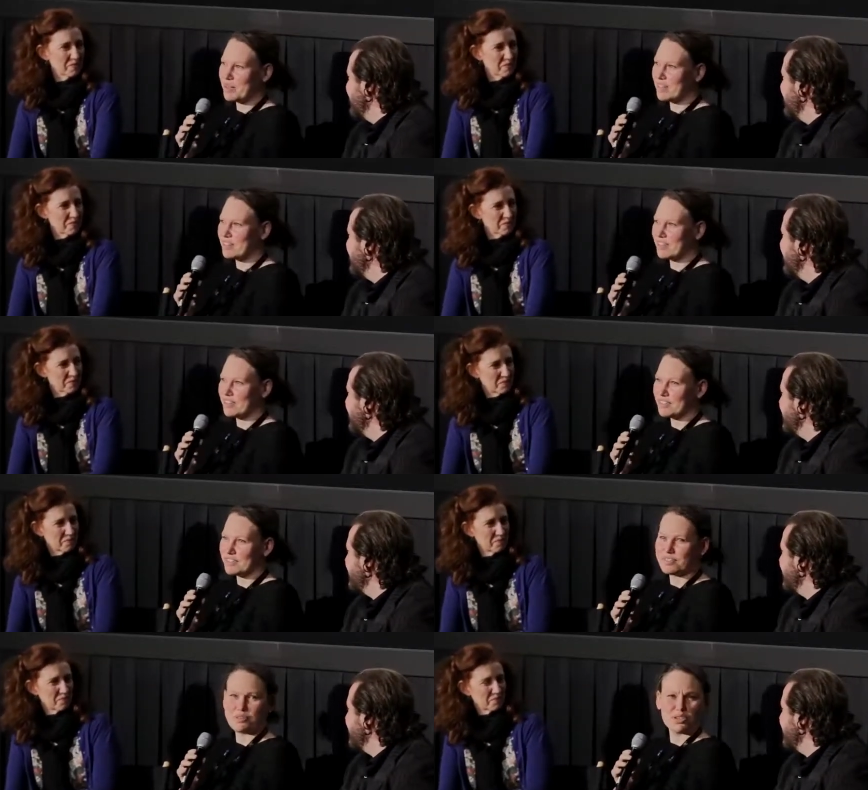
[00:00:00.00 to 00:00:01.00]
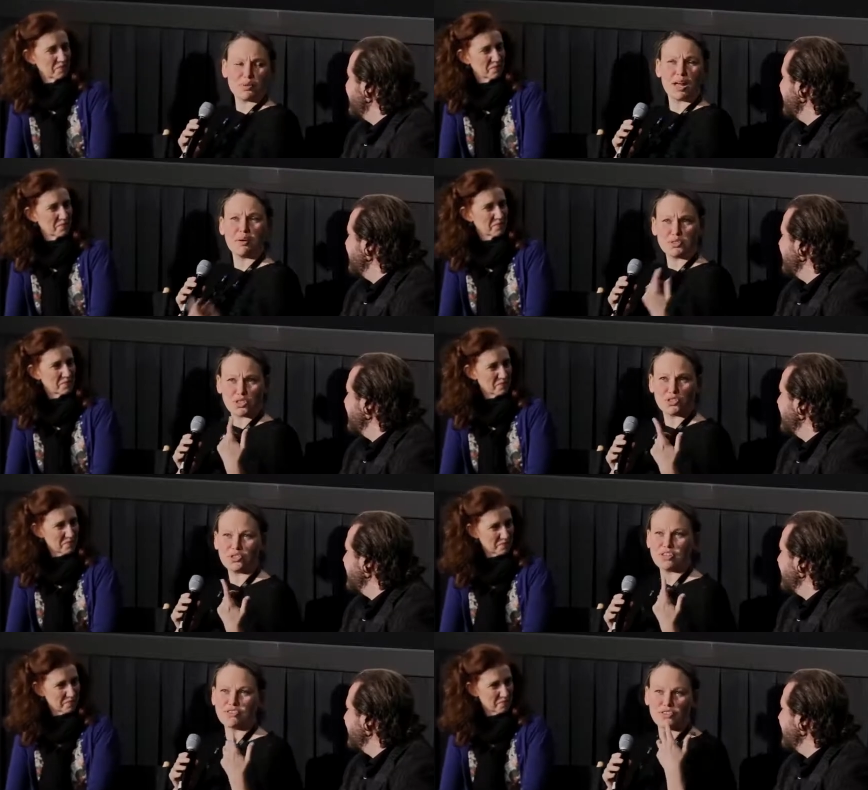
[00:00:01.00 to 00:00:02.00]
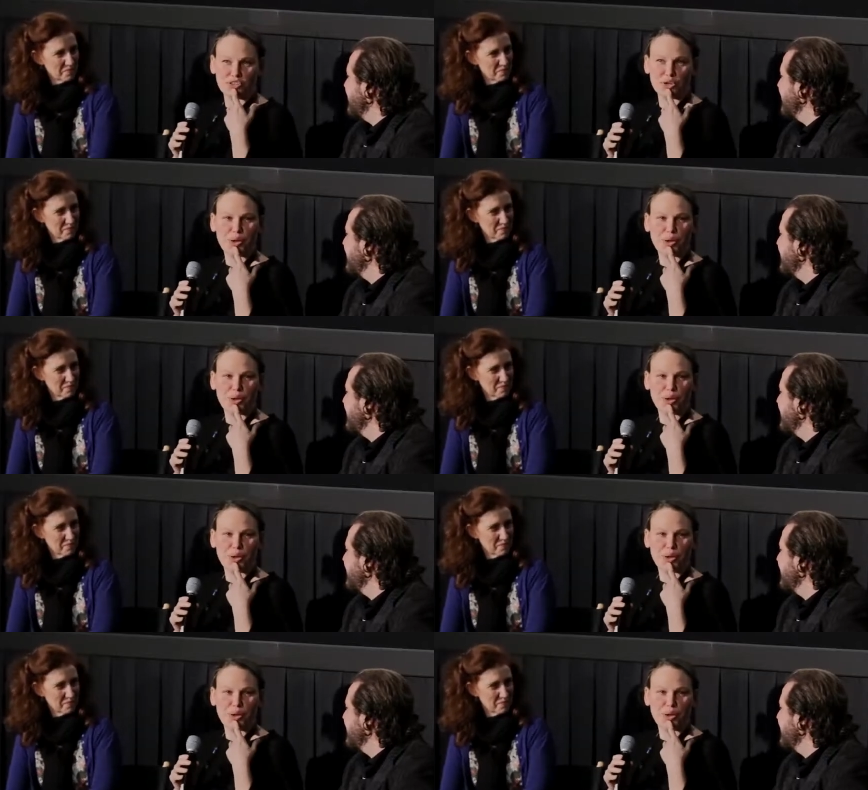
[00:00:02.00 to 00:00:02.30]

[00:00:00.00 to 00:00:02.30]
Speaker 1: about well, I was also looking for